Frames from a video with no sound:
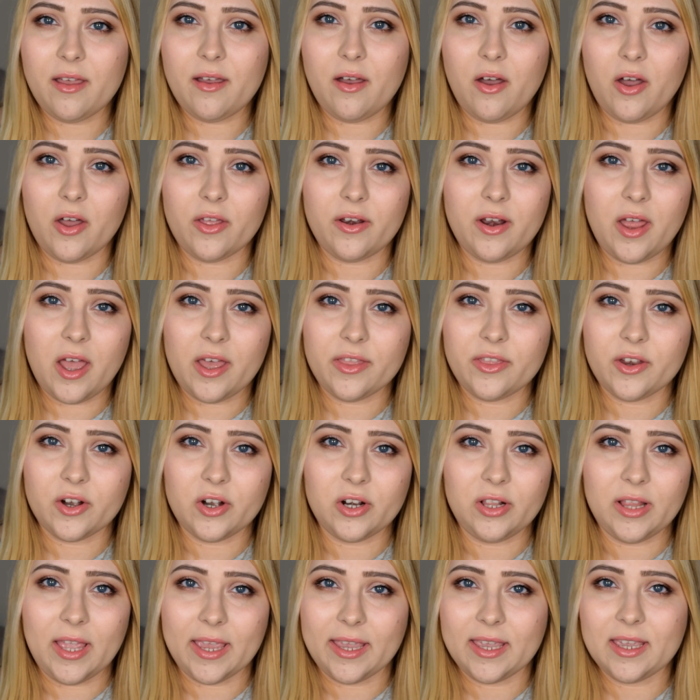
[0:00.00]
on
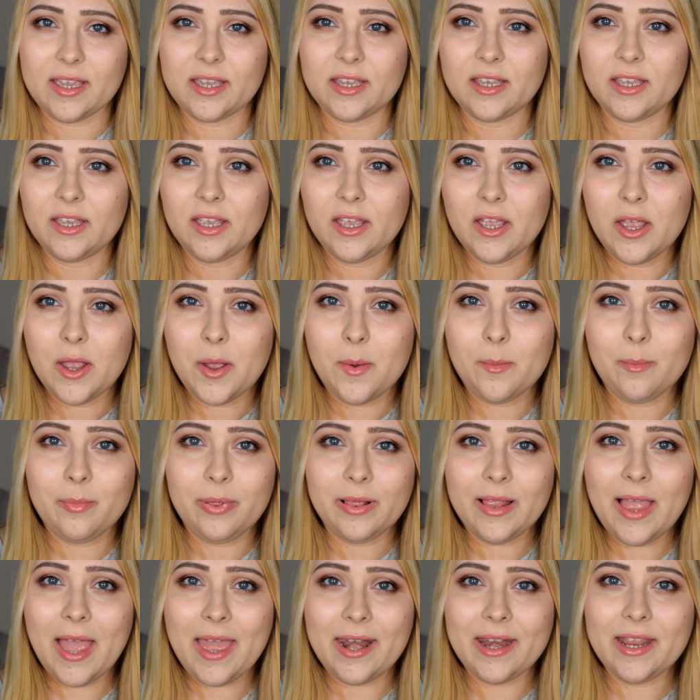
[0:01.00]
other like
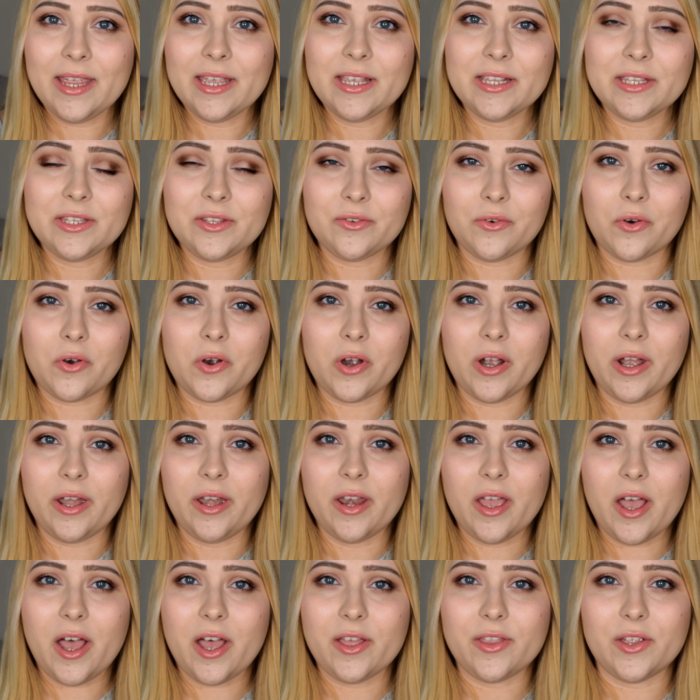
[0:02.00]
planets or
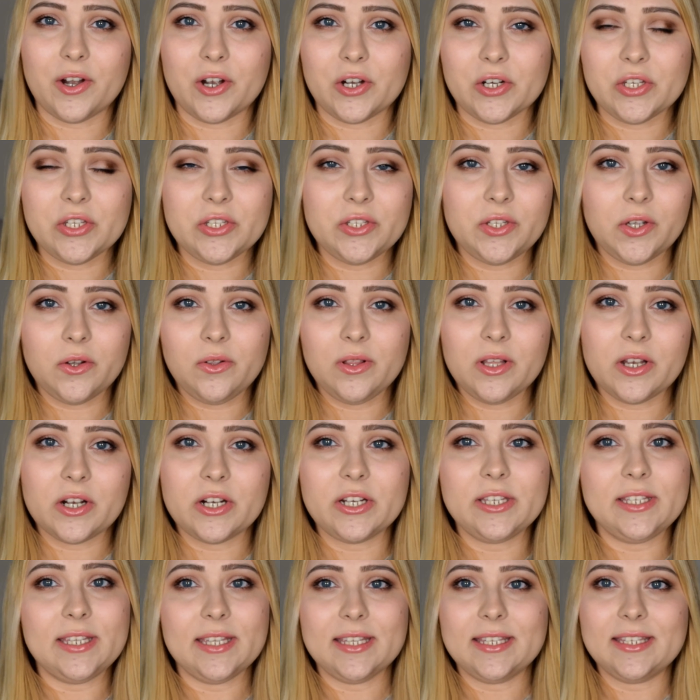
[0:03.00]
in other
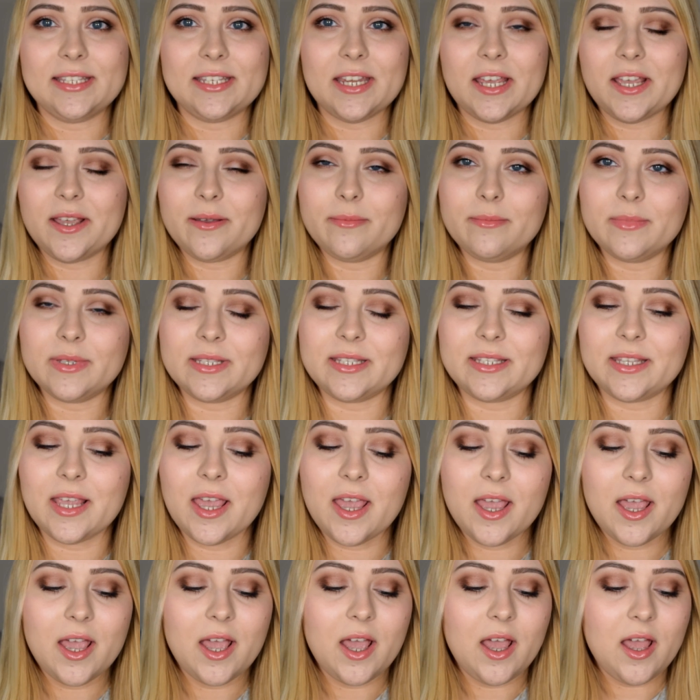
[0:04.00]
solar systems.
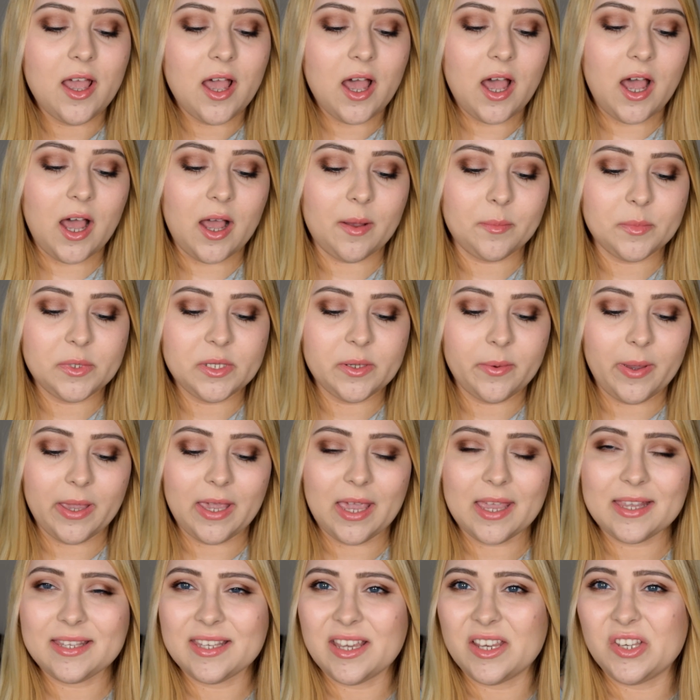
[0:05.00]
So I
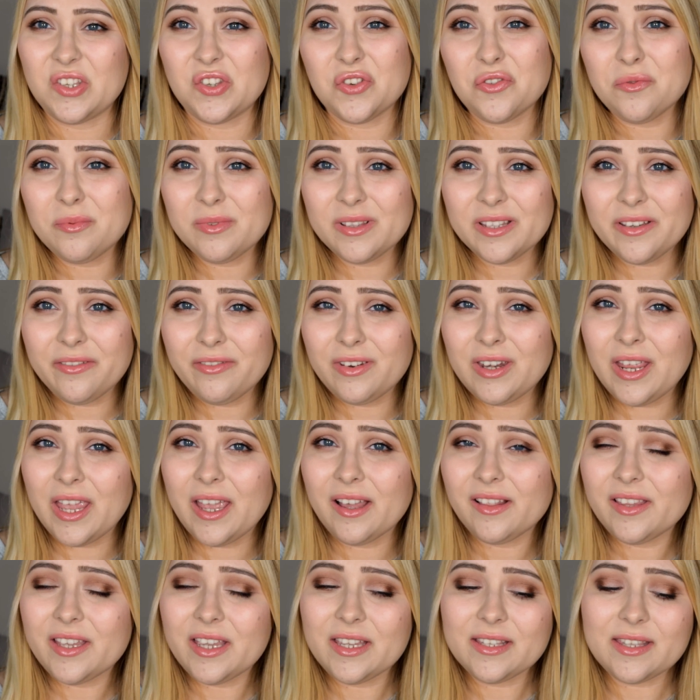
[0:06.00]
guess I do believe in
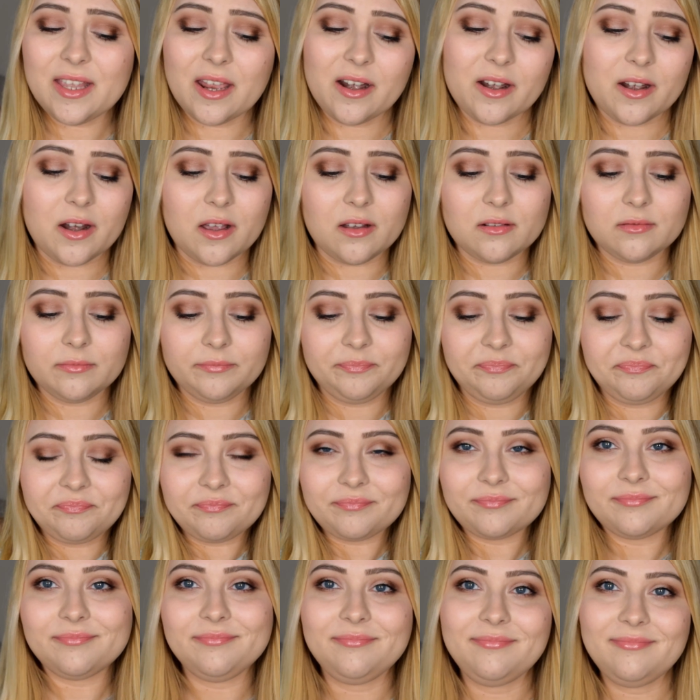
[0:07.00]
aliens. I don't know.
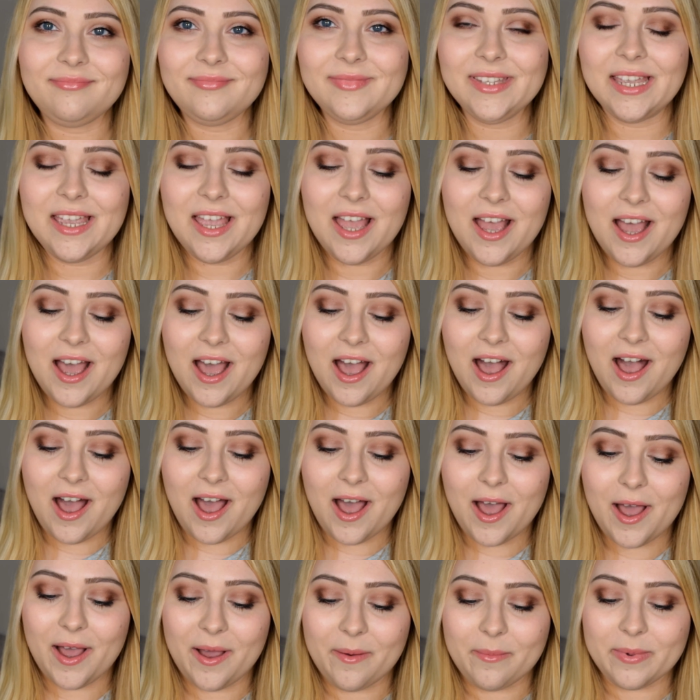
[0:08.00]

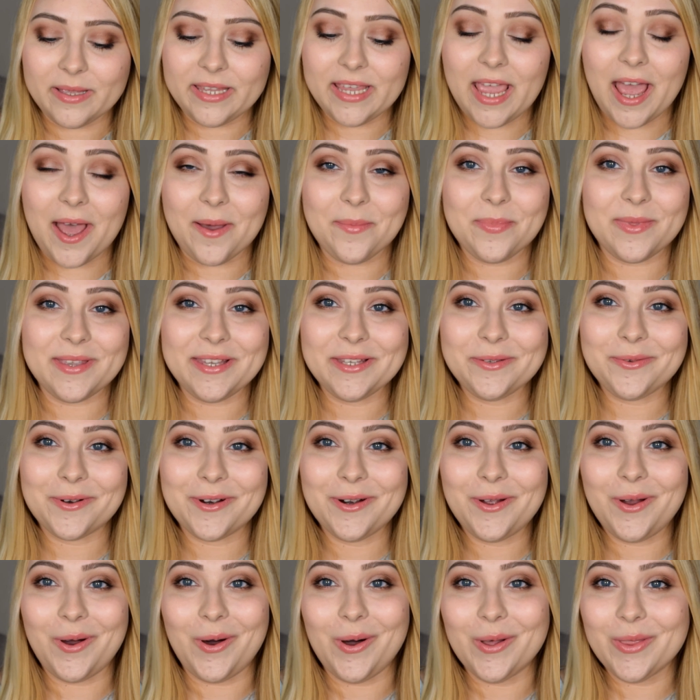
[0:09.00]
But yeah, these
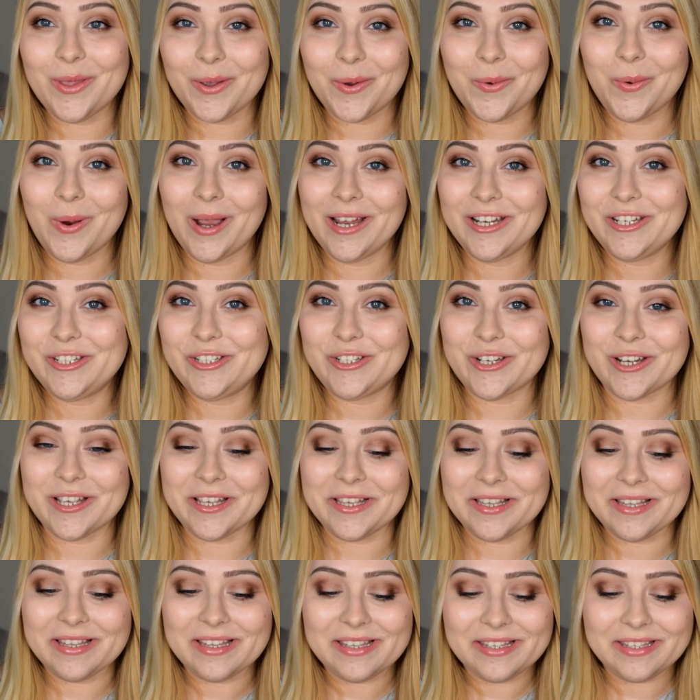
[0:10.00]
were all the
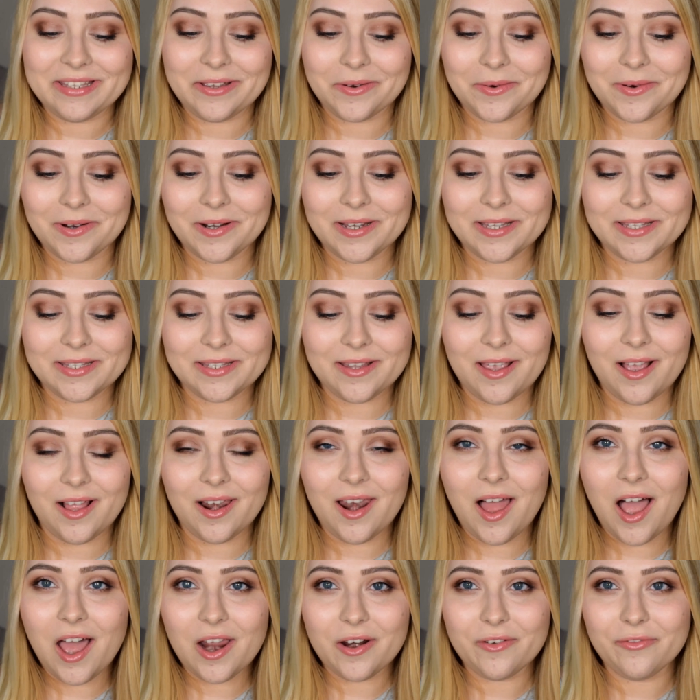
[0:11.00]
questions. There was a
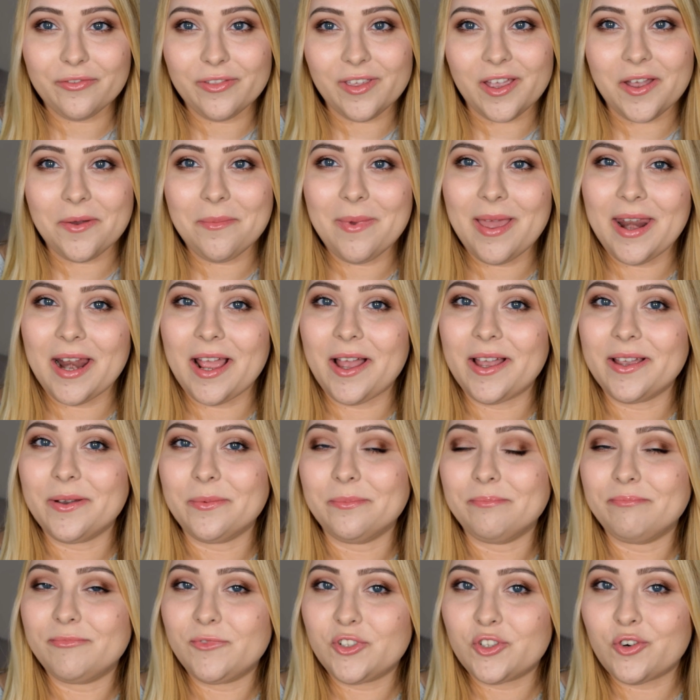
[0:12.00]
lot of them and I
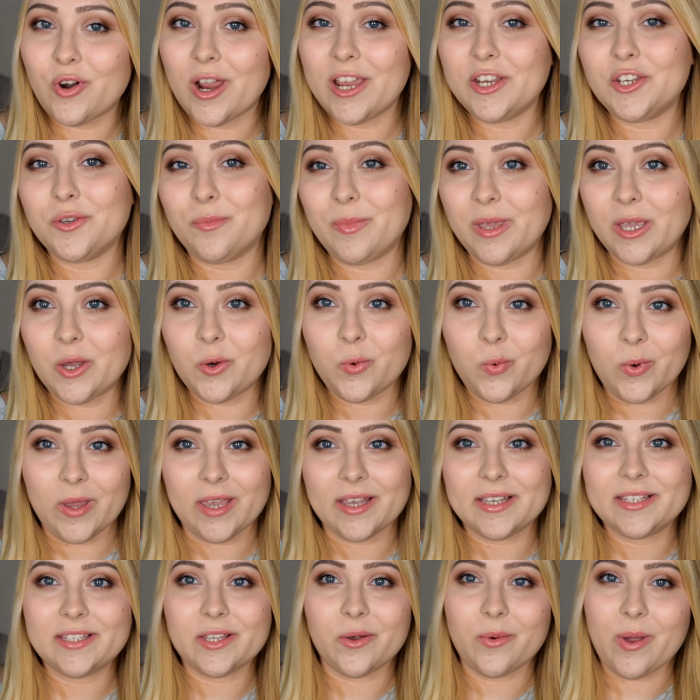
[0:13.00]
tried to be
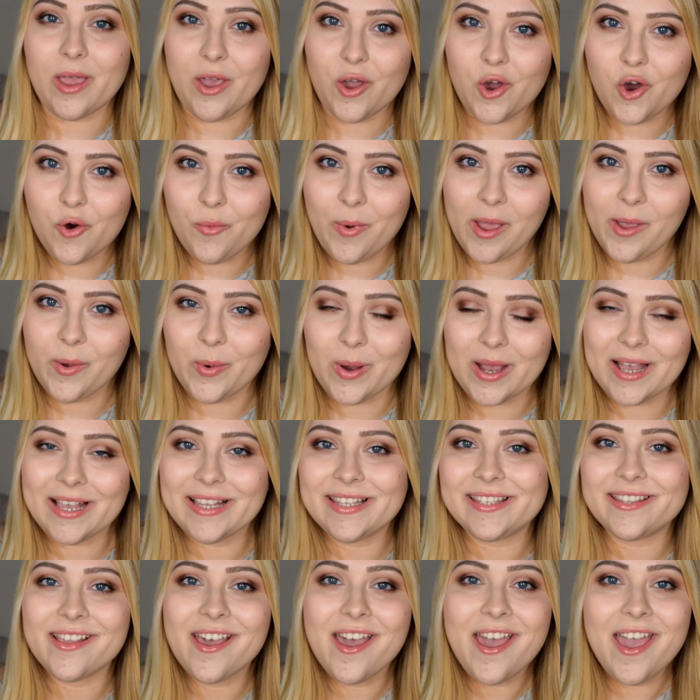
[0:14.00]
quick, so I hope I was.